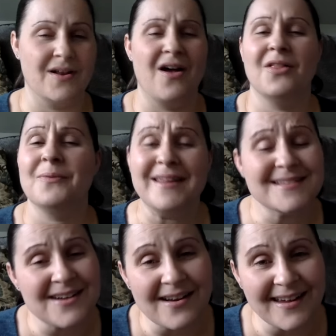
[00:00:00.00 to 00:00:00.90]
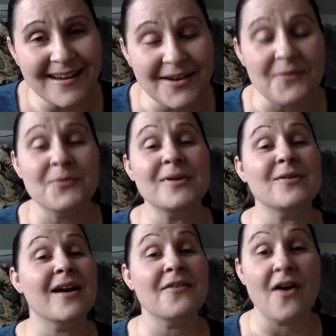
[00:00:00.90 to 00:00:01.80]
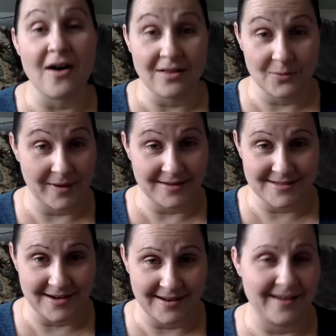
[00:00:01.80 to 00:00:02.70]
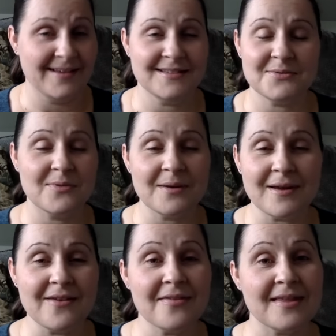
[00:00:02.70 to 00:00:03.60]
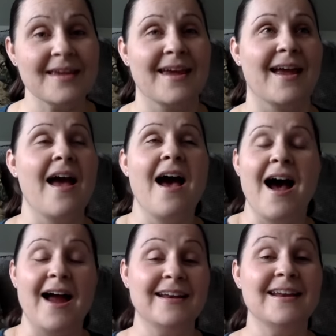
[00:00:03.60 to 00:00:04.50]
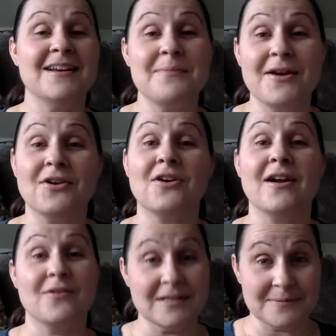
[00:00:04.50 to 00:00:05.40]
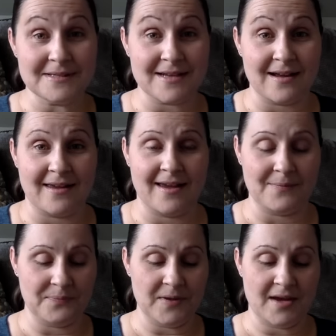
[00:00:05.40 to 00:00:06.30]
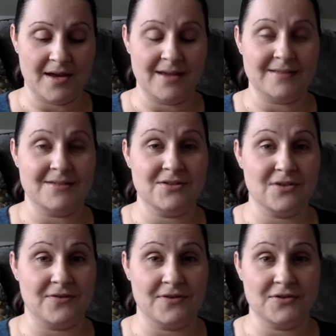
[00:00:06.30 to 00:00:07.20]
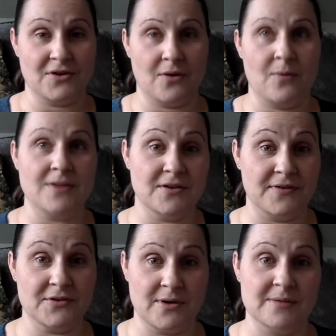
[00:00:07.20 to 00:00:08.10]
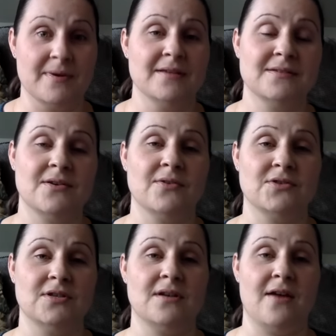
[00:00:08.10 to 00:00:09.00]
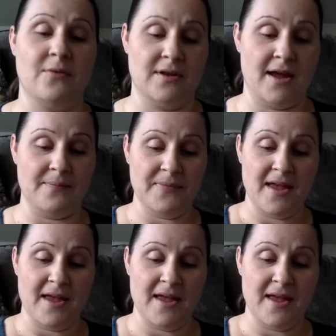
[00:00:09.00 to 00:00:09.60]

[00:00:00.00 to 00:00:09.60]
Halloween stocking? We don't have Halloween stockings. What am I even thinking? I needed to make her a Christmas stocking because this is her first, or was her first Christmas, so she didn't have one yet.